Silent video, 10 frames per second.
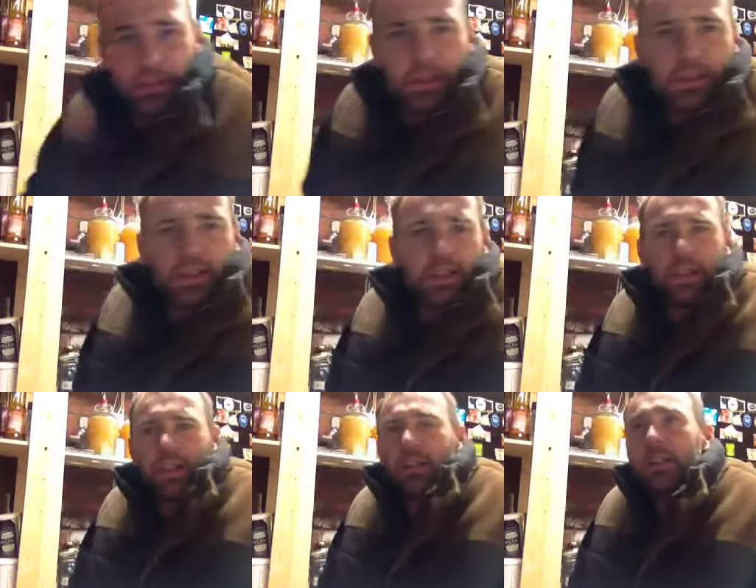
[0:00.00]
be,
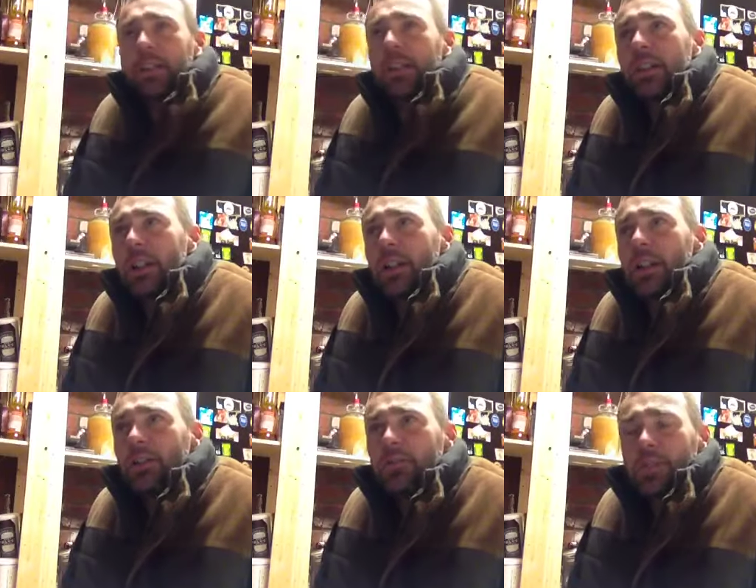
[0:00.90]

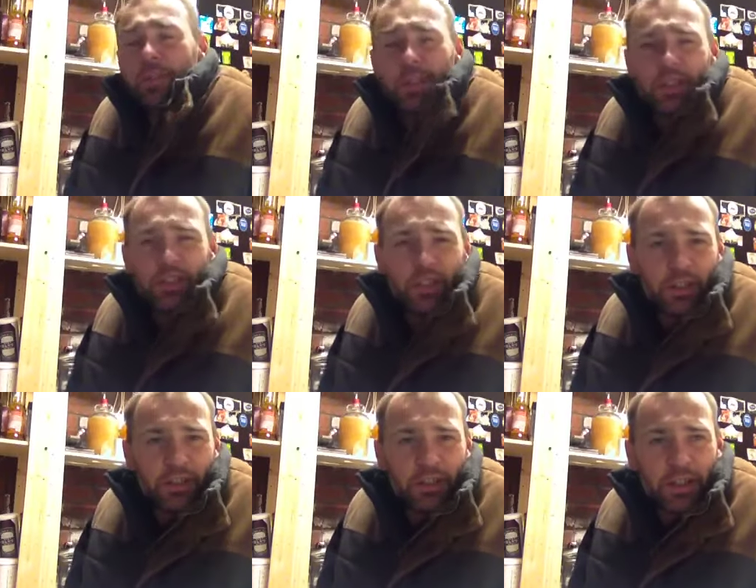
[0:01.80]
hopefully if I get
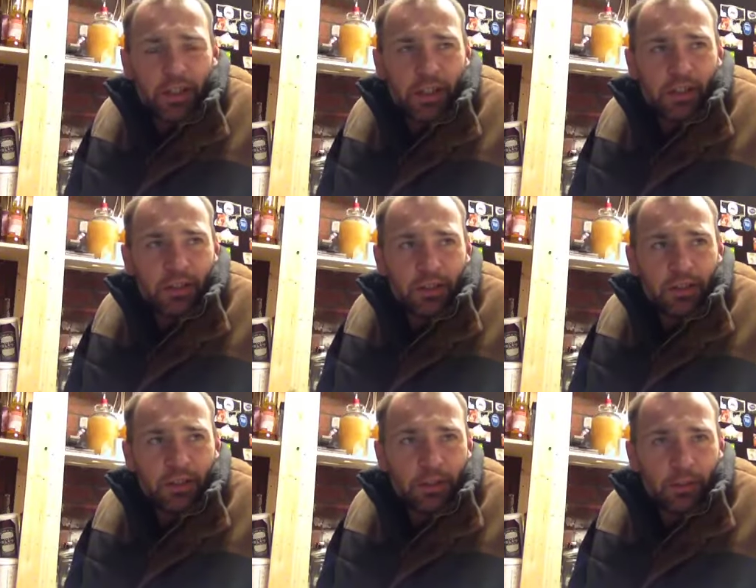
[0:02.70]
chance kegged,
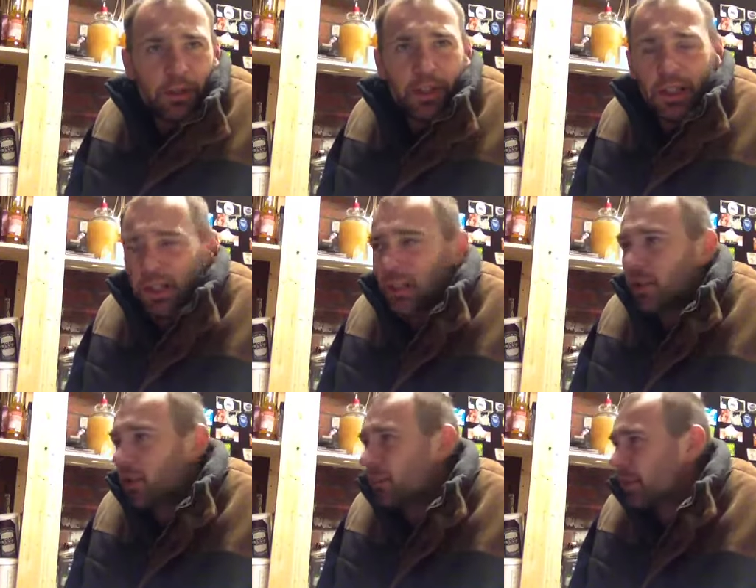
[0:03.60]
I'm going to keg it, I
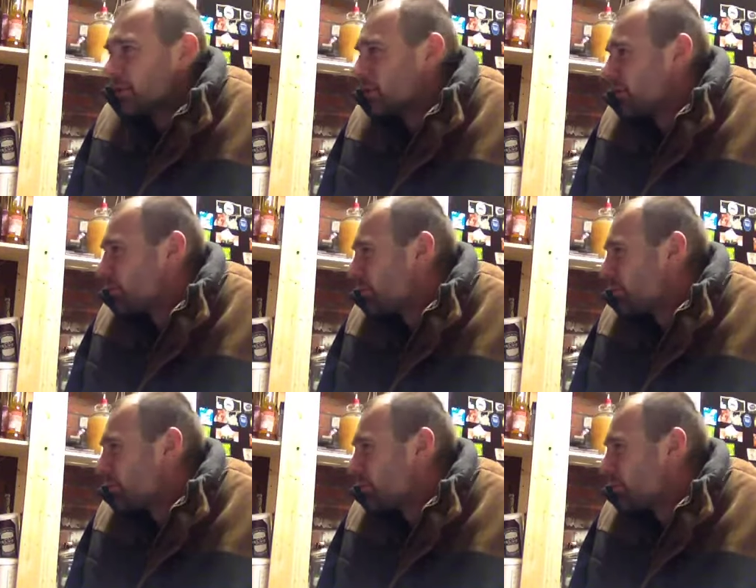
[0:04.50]
can't, I have got time for